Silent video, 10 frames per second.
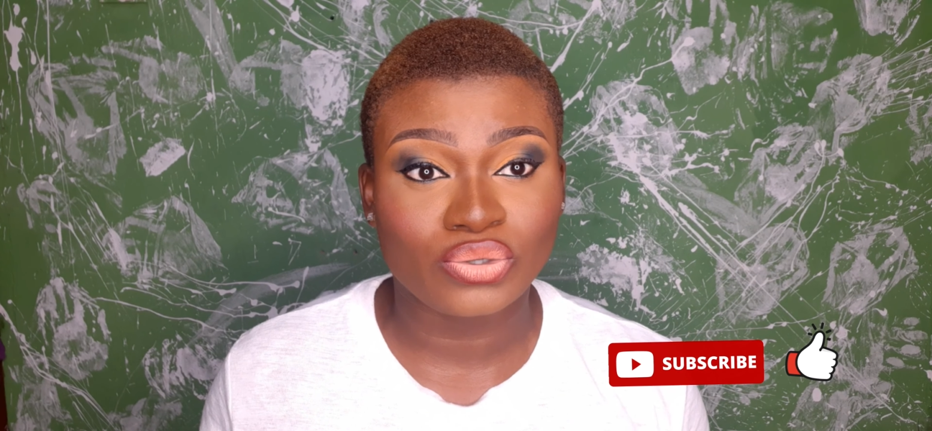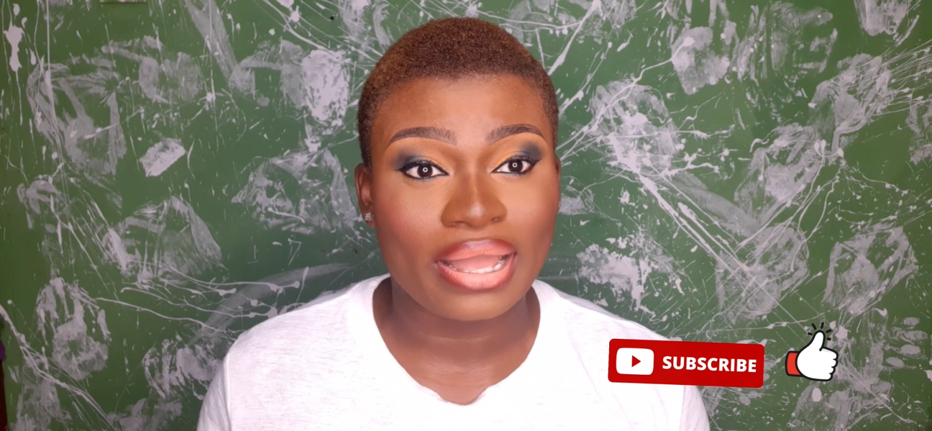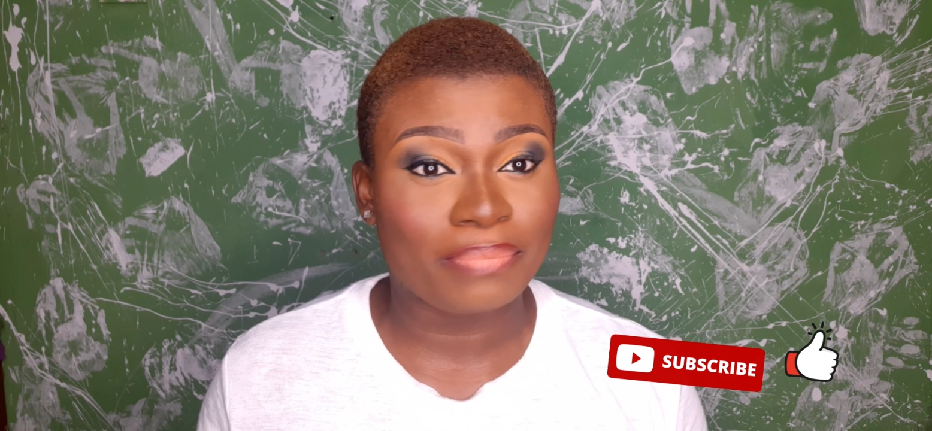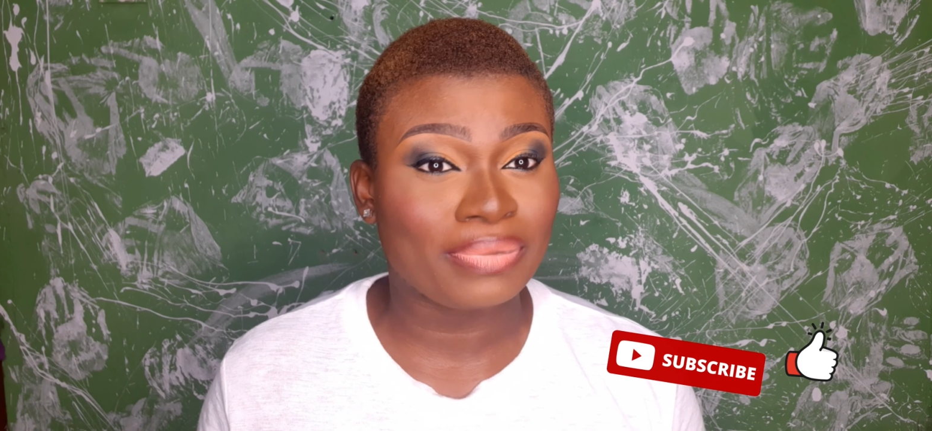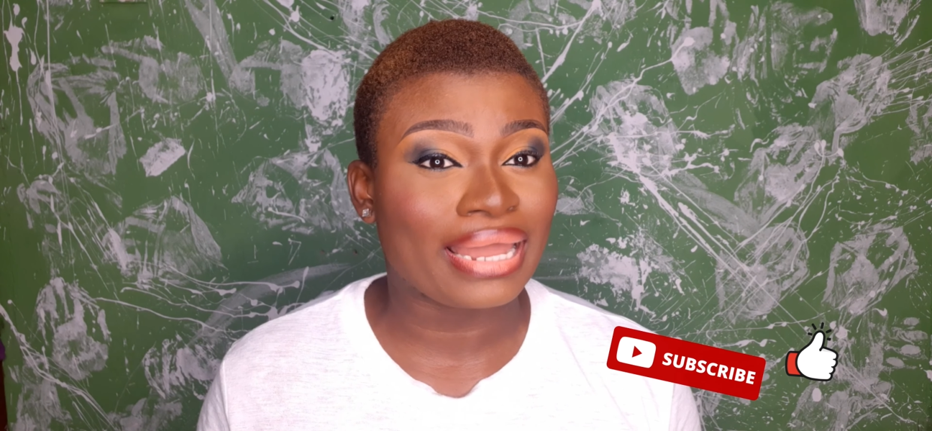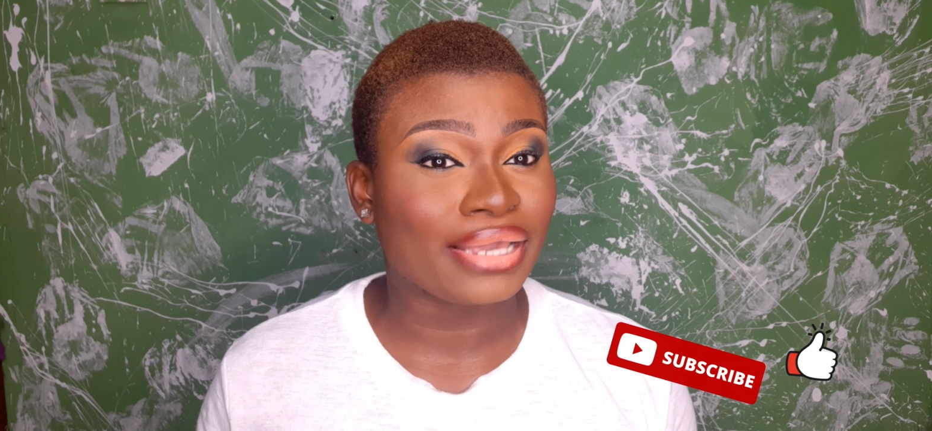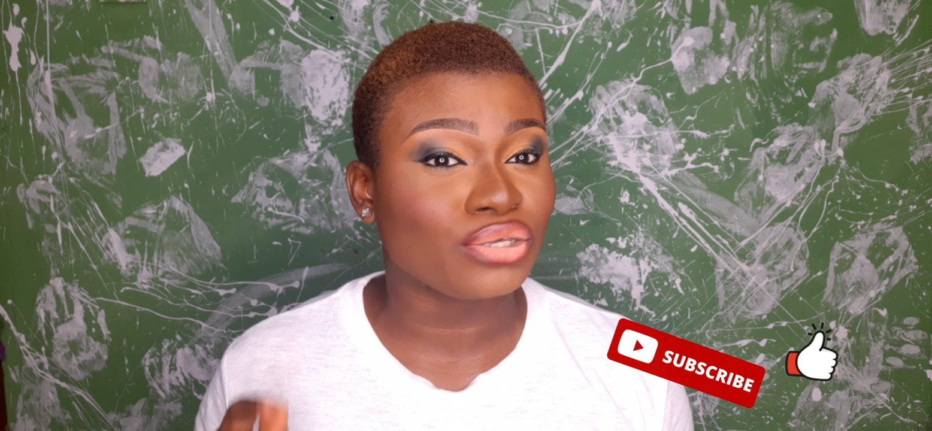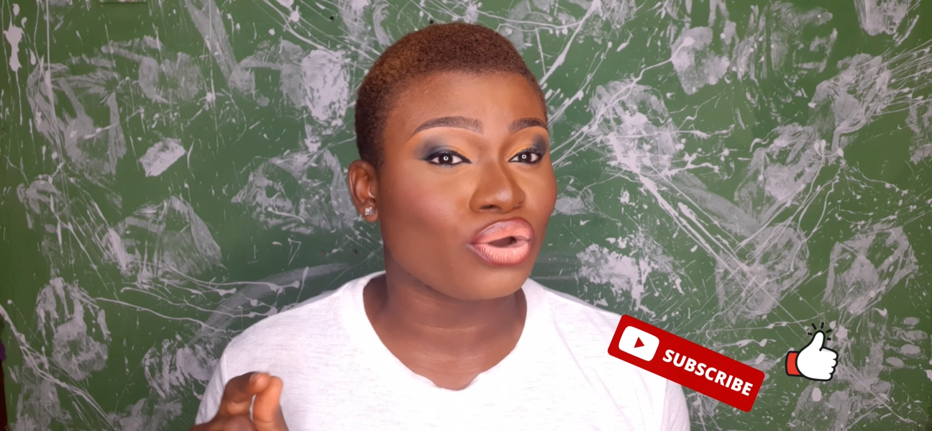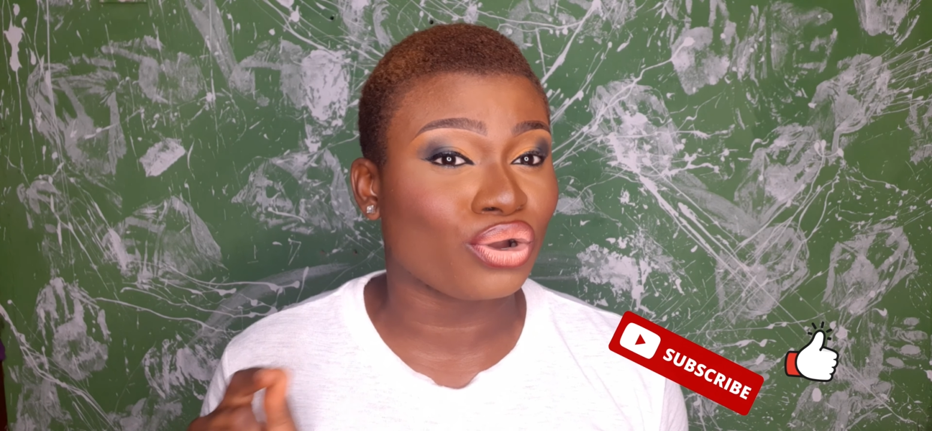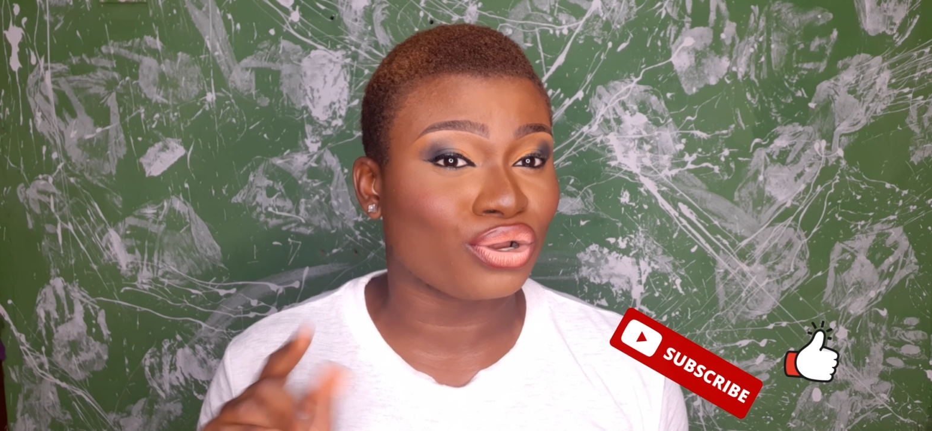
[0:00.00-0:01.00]
to apply
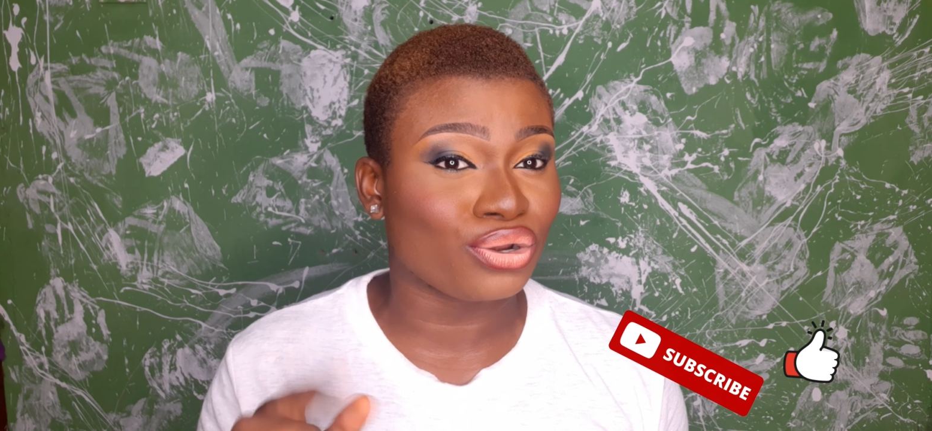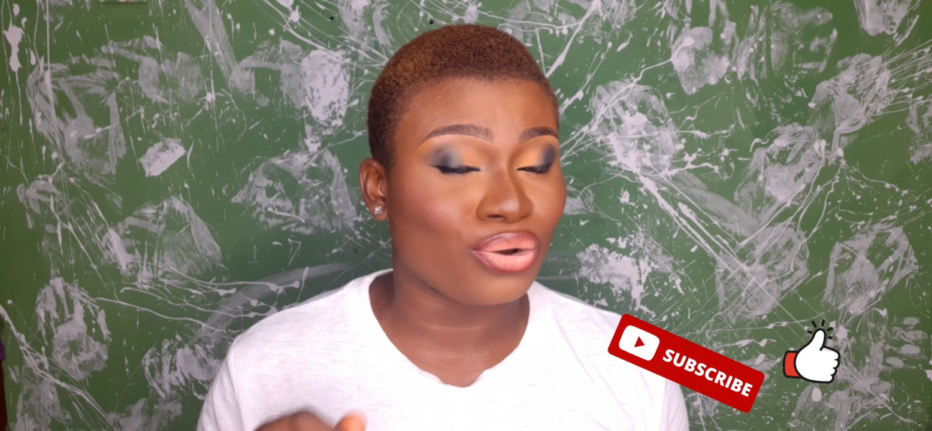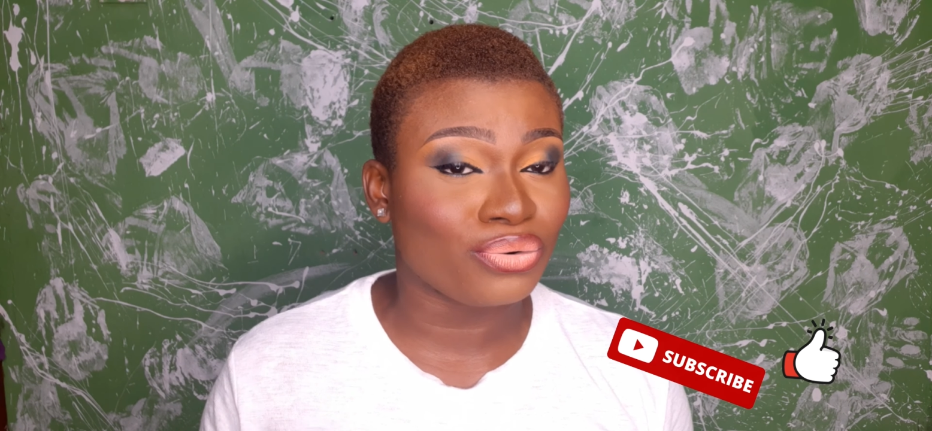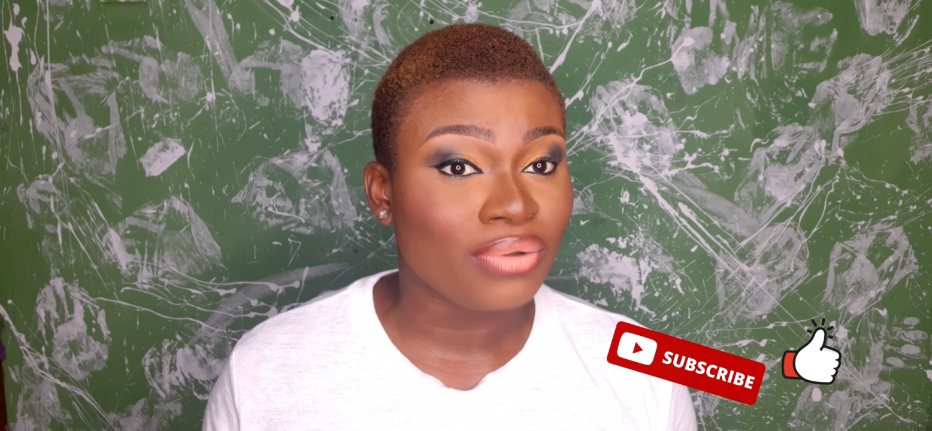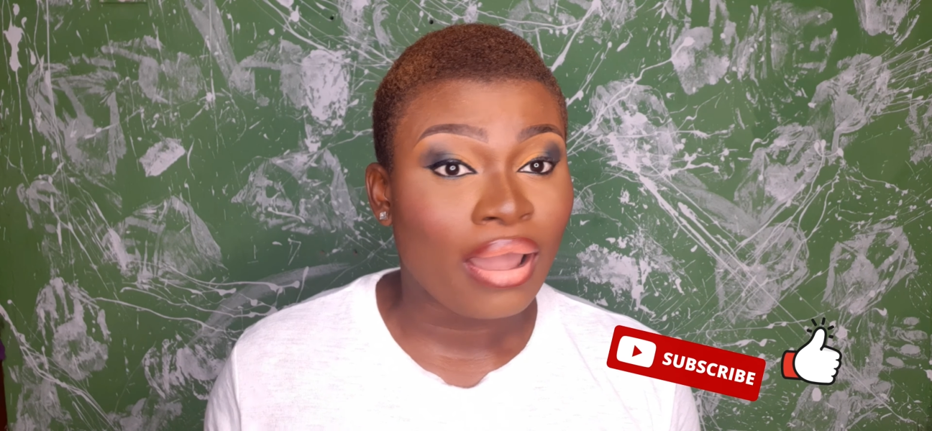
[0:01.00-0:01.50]
your glow